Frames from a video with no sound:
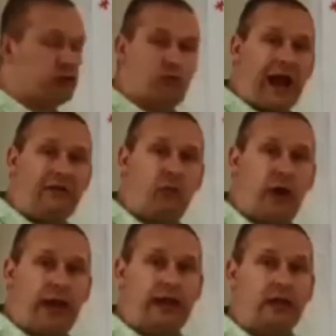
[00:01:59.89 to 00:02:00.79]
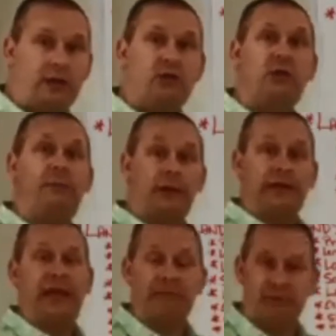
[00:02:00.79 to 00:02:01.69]
of the driveway to the
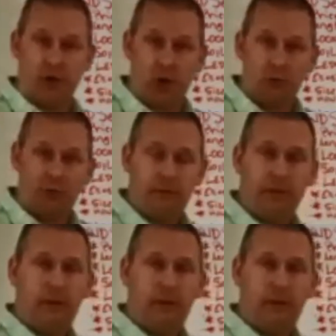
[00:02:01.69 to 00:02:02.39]
building envelope.